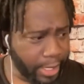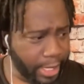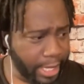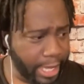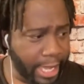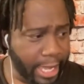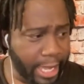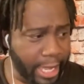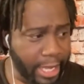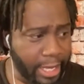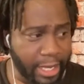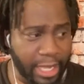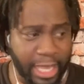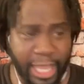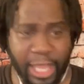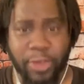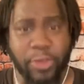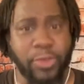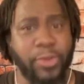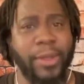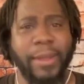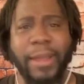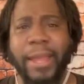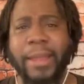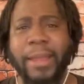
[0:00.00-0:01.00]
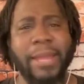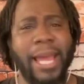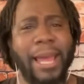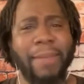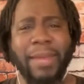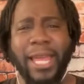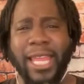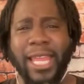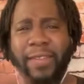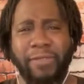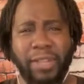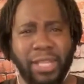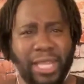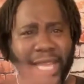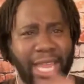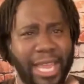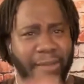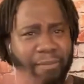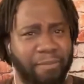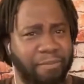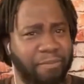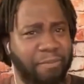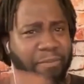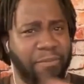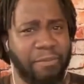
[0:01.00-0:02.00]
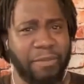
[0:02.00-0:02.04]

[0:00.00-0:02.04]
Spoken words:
and I'm not even like